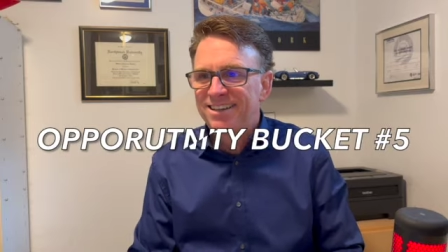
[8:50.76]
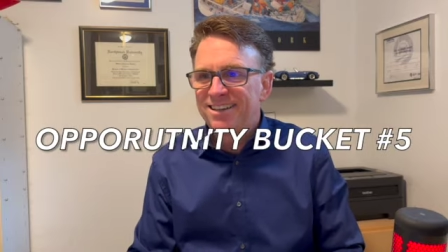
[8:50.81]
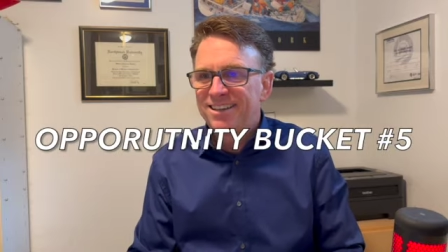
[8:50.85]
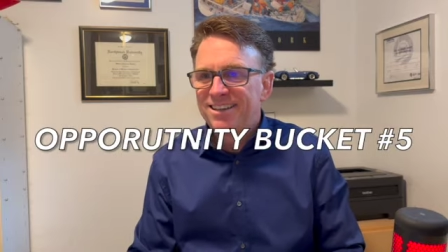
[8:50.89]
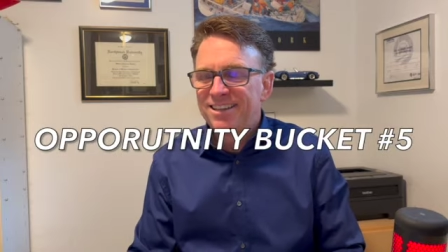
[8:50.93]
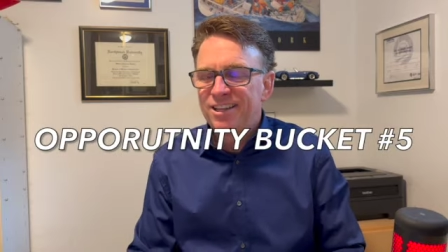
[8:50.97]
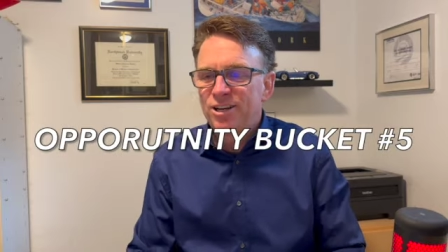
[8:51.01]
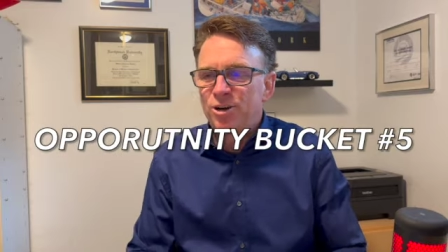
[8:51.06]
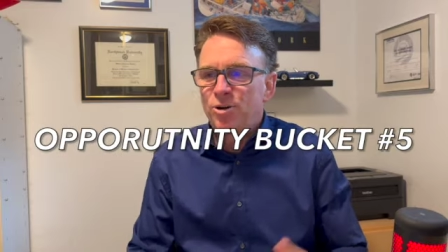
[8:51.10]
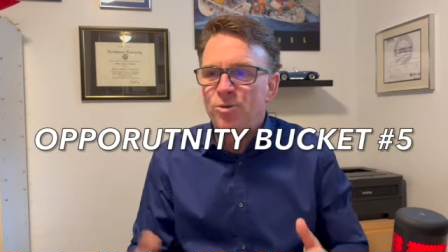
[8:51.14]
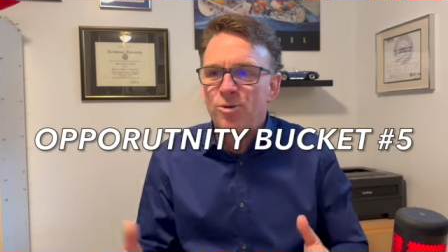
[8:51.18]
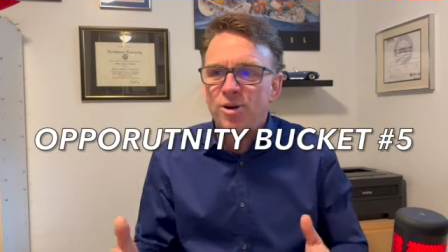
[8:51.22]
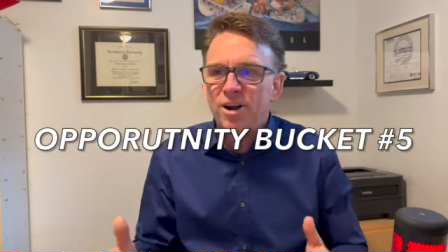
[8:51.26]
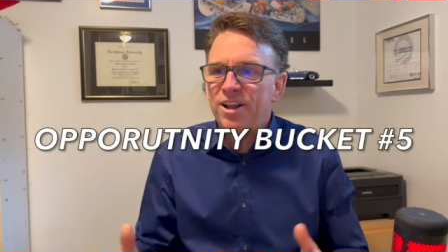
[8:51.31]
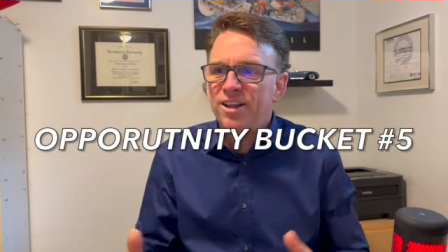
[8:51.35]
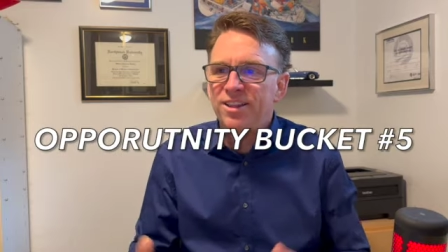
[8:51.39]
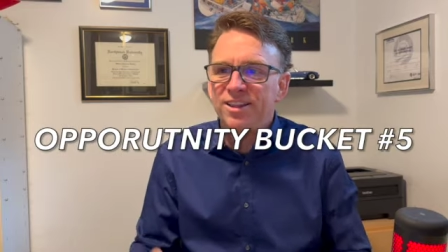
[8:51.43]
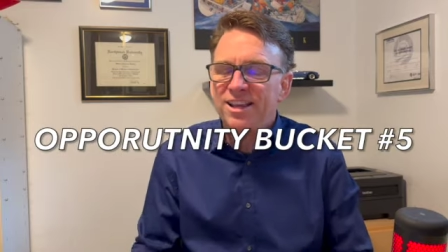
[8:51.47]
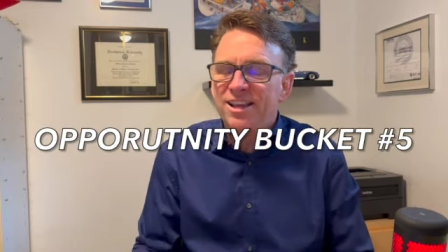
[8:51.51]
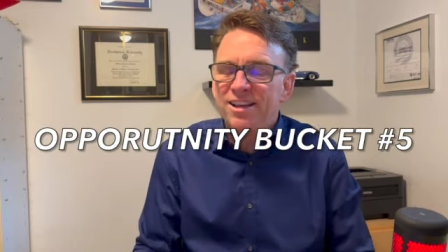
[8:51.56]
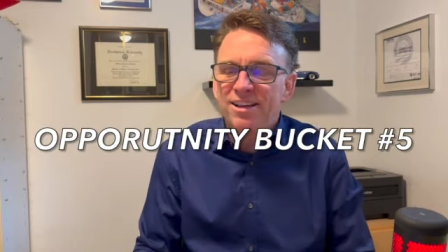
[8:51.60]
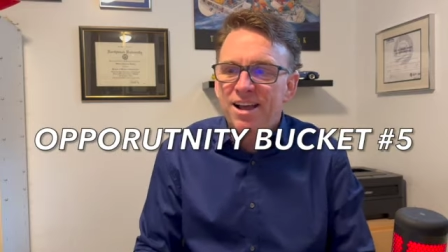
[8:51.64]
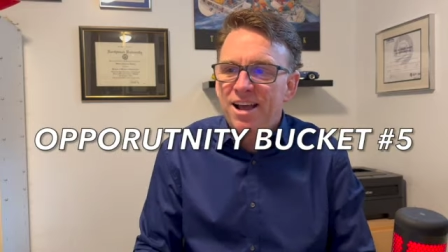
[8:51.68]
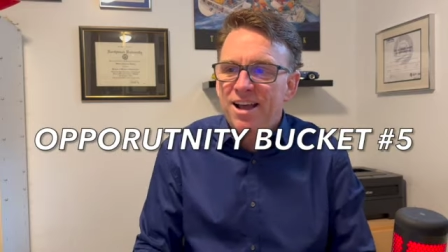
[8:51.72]
They don't want to,
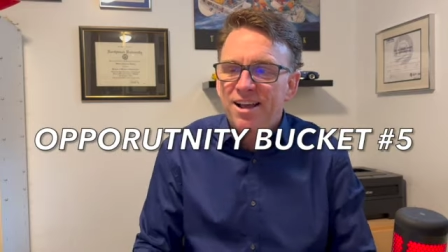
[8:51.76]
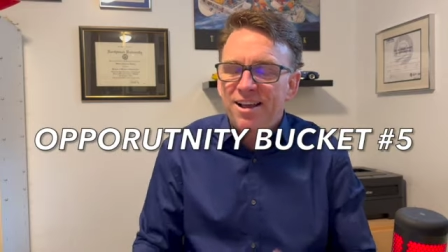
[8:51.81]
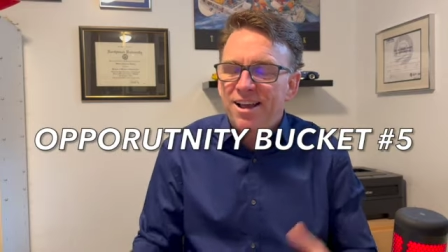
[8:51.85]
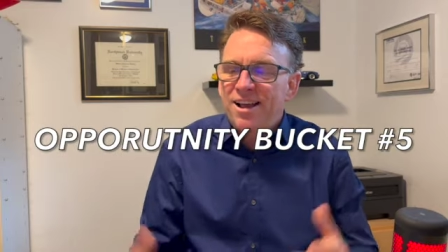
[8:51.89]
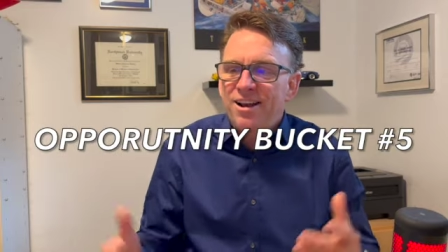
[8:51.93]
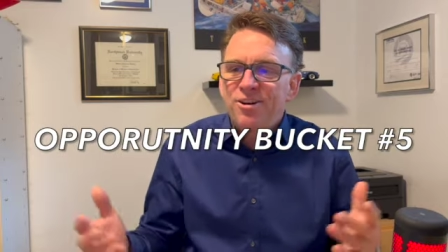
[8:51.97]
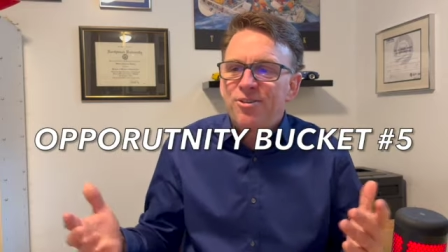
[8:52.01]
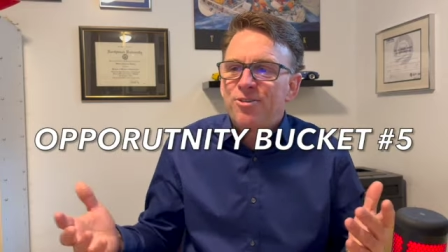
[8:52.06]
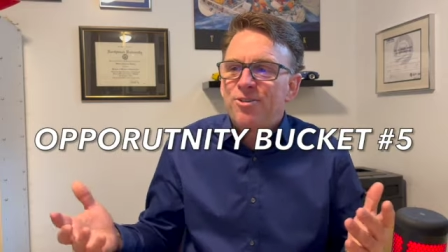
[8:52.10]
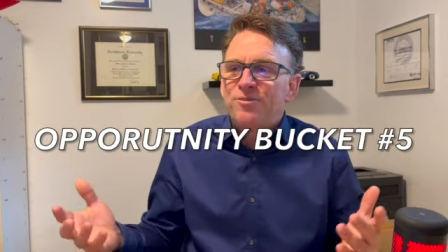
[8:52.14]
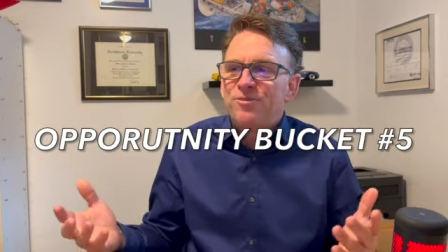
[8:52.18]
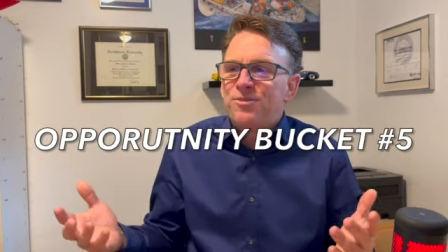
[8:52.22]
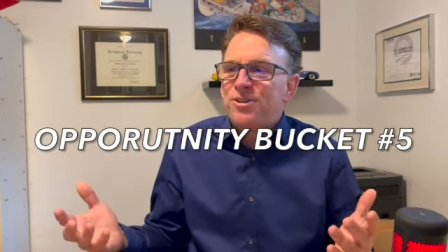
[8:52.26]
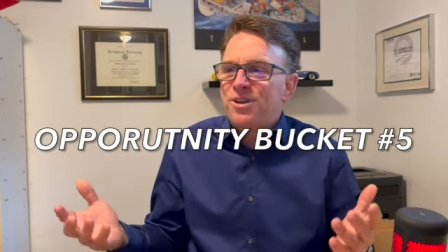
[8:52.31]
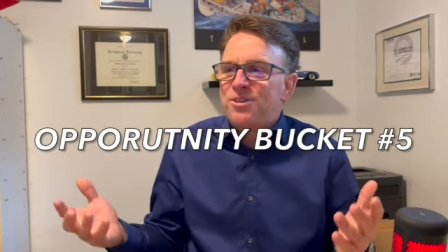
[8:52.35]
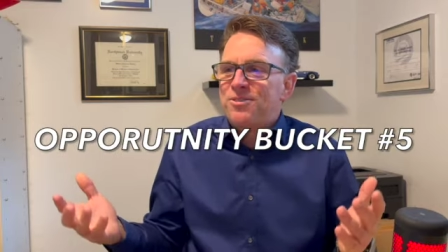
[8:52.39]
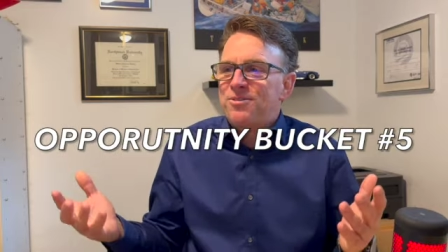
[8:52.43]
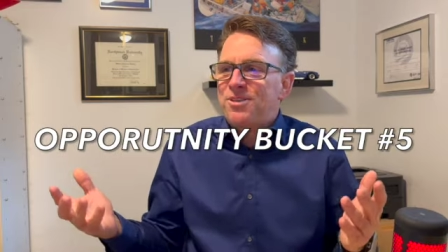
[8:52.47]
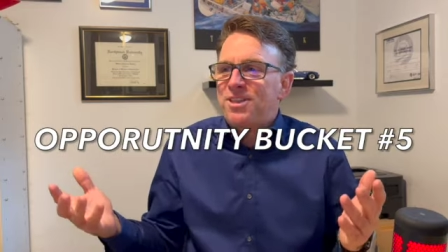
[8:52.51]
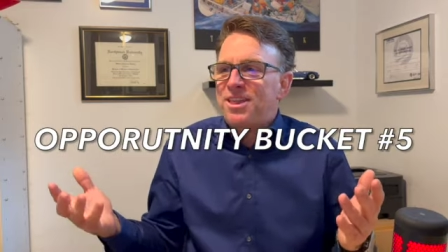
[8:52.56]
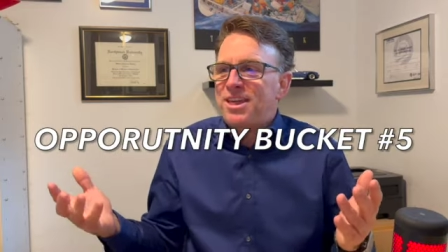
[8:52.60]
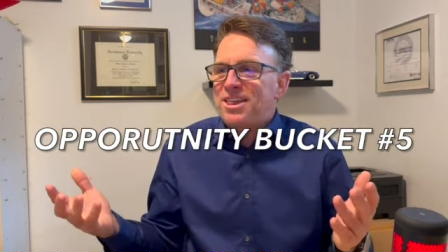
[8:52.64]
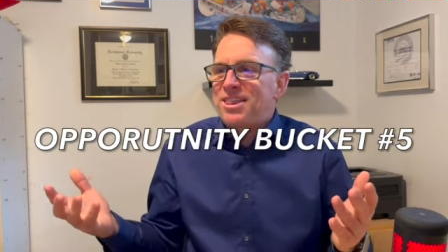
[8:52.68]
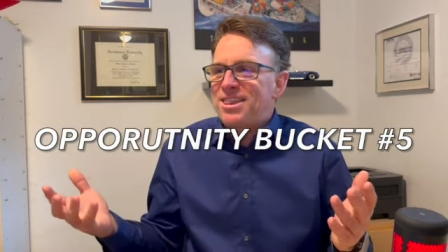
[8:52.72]
they, I don't know if they,
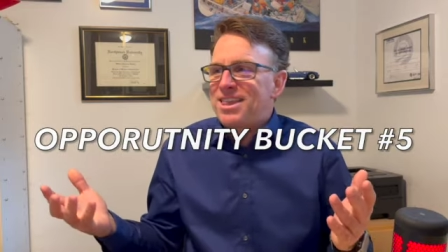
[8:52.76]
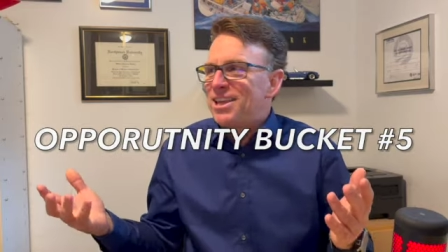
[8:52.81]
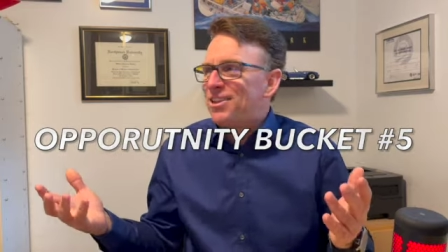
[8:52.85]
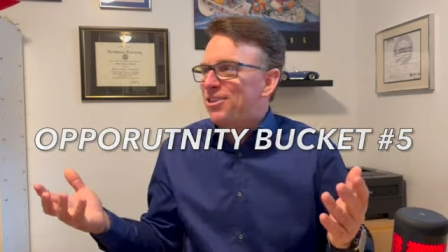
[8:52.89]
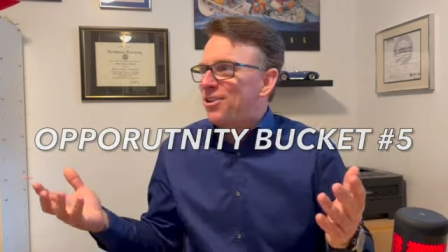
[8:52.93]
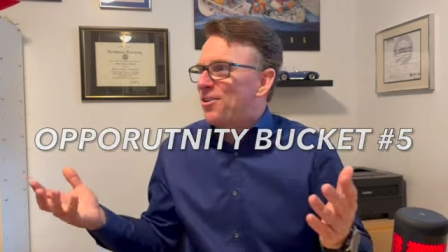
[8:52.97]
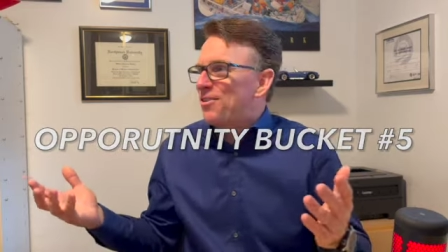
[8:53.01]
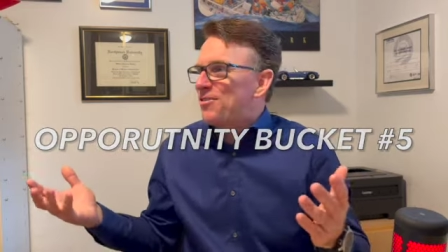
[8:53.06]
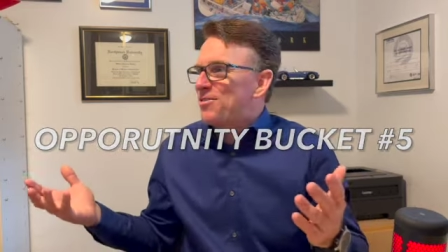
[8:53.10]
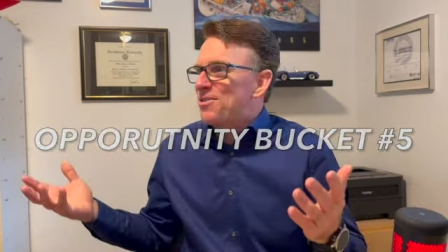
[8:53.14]
they think their,